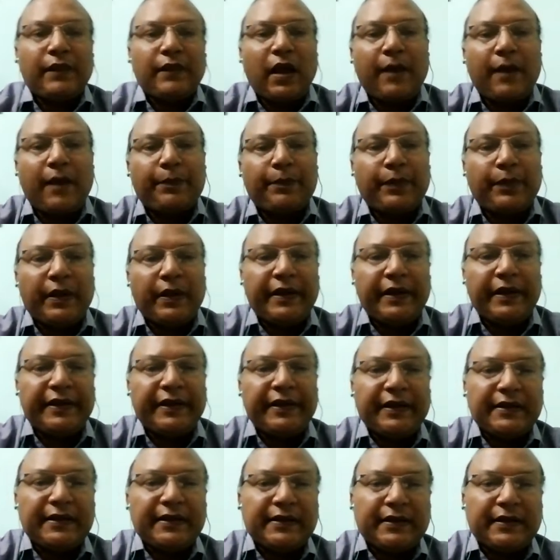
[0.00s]
intensity
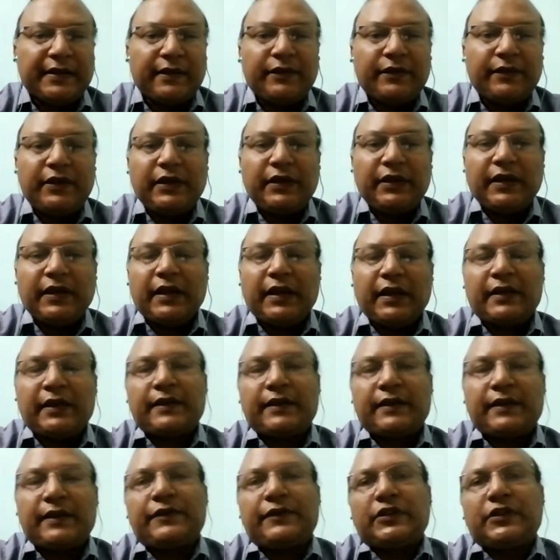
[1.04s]
of the electron.
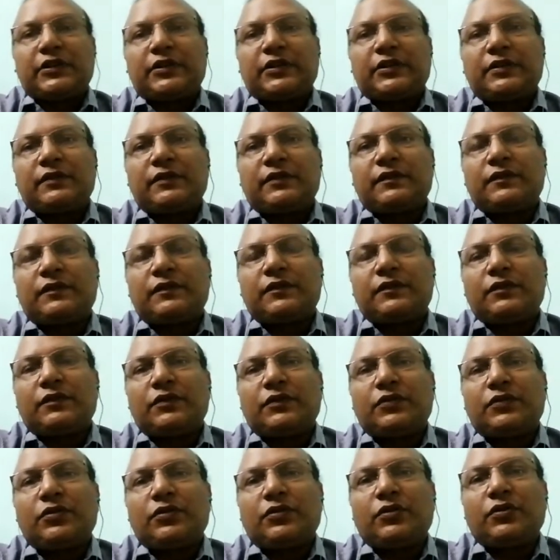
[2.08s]
So
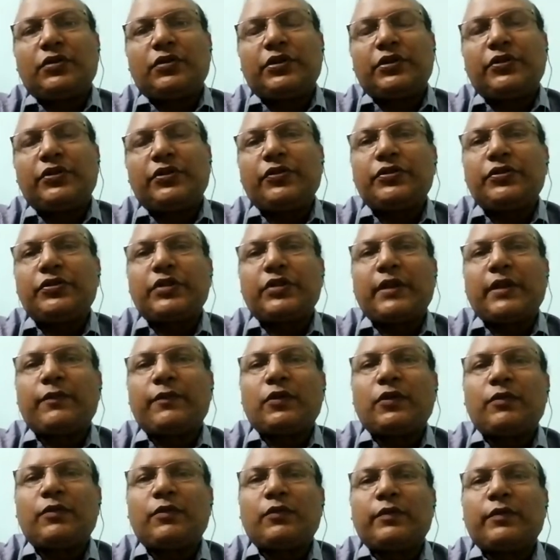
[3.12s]
induced dipole
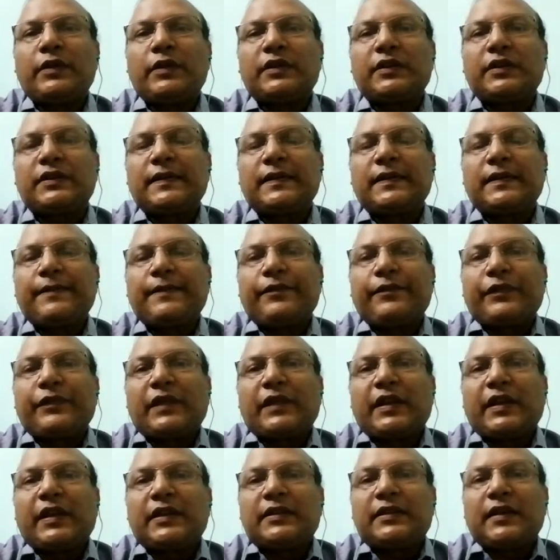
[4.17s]
moment is
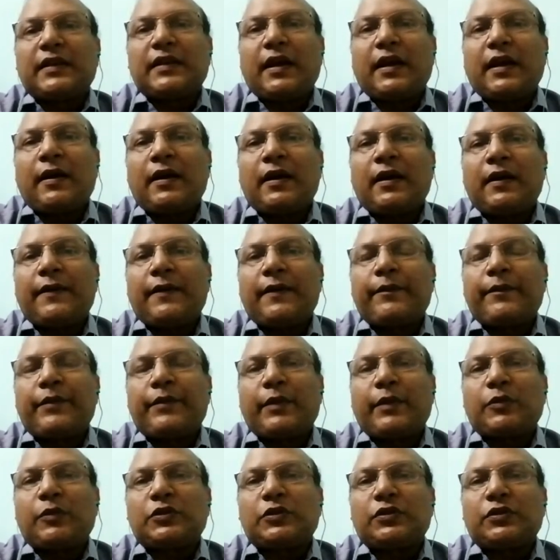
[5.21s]
proportional
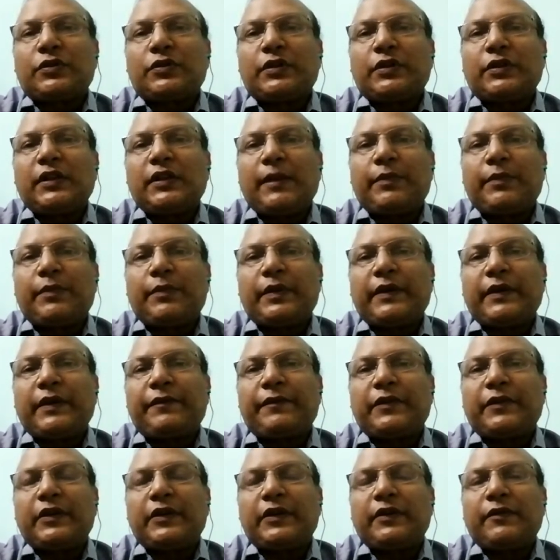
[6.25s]
to the applied field.
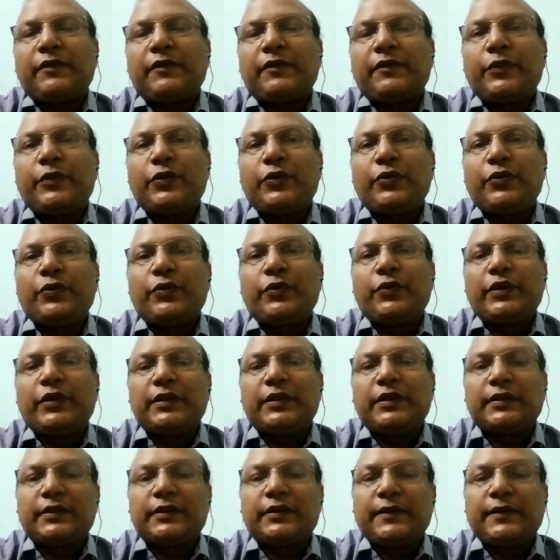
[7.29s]
Mu
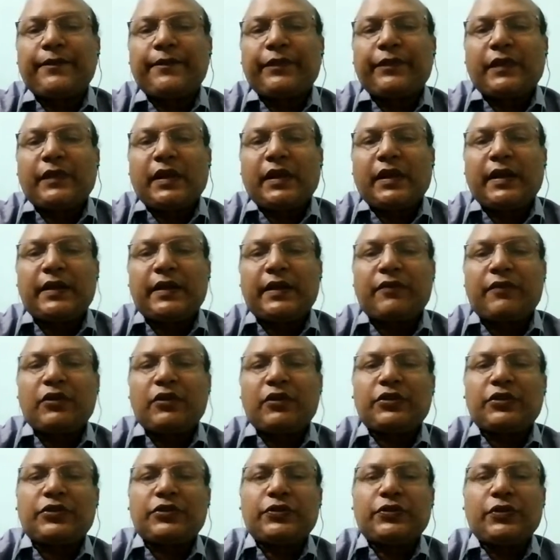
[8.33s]
equals to
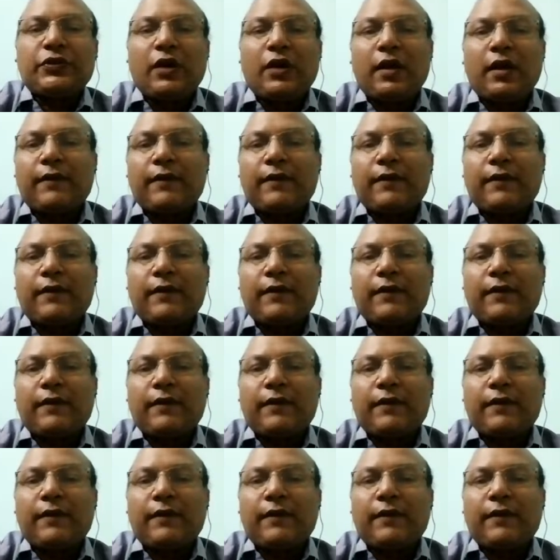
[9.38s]
alpha.